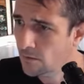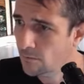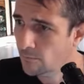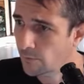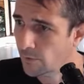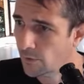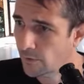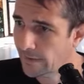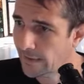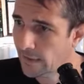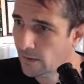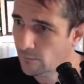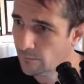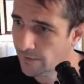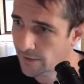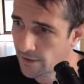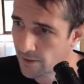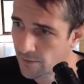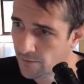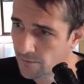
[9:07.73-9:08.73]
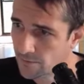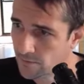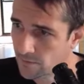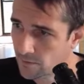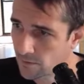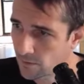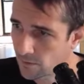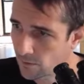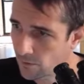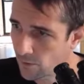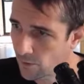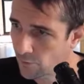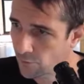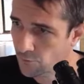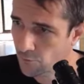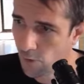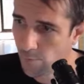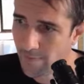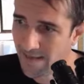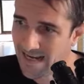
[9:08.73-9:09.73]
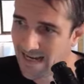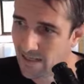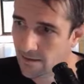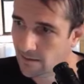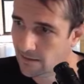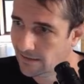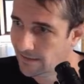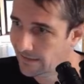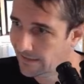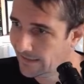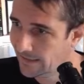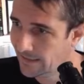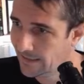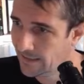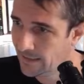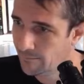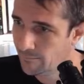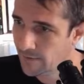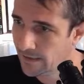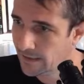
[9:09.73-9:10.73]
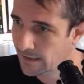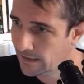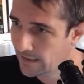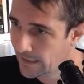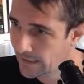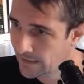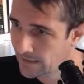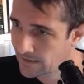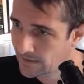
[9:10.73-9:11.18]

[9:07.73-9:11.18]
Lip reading: We got LDOs, low dropout linear regulator.